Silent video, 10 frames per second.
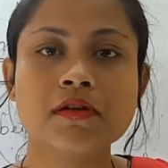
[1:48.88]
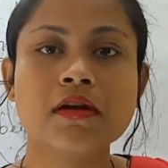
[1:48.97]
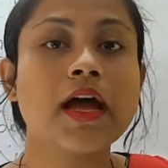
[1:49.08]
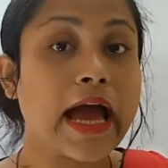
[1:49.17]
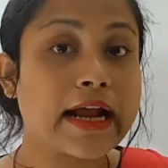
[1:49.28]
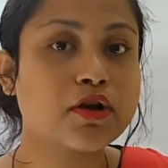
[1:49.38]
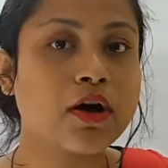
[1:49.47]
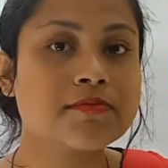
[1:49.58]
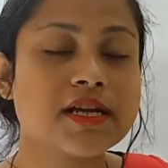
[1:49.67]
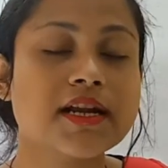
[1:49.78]

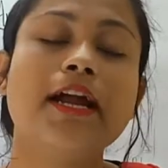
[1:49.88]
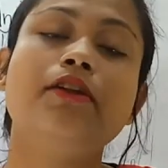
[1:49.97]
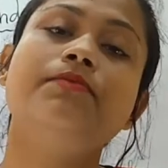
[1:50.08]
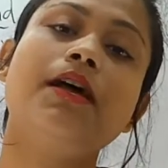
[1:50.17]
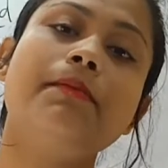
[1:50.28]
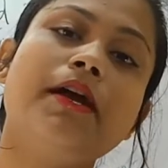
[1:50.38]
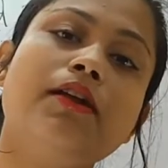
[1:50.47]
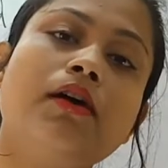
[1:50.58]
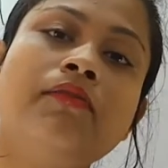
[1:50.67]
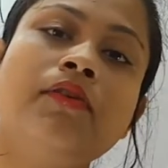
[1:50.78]
atoms, and atoms are made
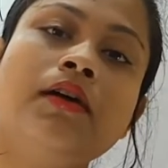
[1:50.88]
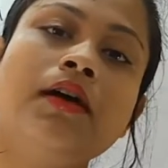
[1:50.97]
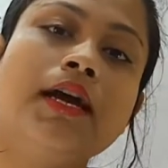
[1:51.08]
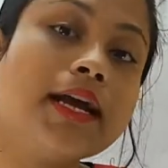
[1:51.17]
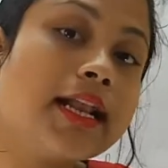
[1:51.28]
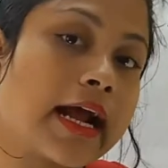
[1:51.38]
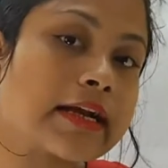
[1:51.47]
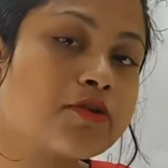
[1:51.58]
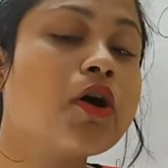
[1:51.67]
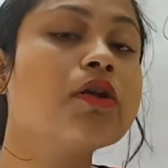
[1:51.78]
of
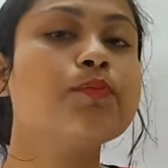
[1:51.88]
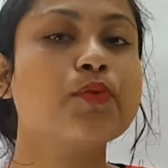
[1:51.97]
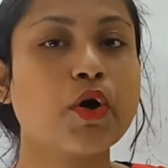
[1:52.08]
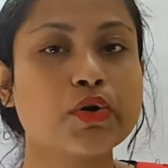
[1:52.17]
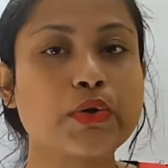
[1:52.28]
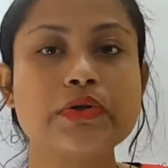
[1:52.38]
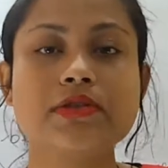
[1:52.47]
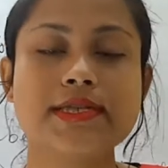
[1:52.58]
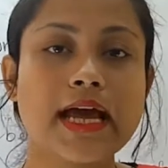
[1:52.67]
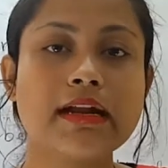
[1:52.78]
electron, protons
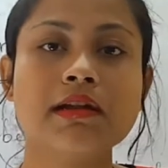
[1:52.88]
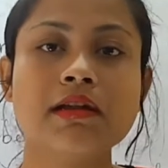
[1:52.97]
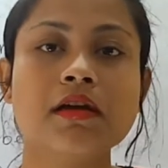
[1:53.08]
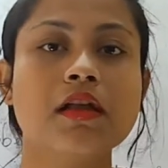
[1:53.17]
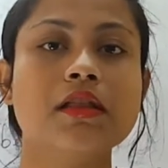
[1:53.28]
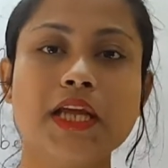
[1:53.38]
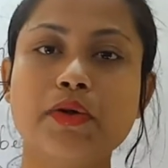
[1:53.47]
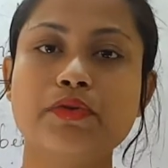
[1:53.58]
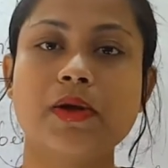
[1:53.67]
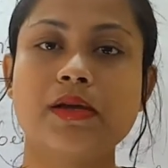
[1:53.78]
and
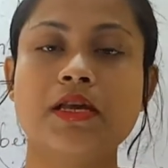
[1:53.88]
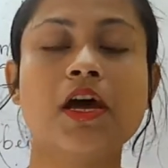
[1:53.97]
neutrons.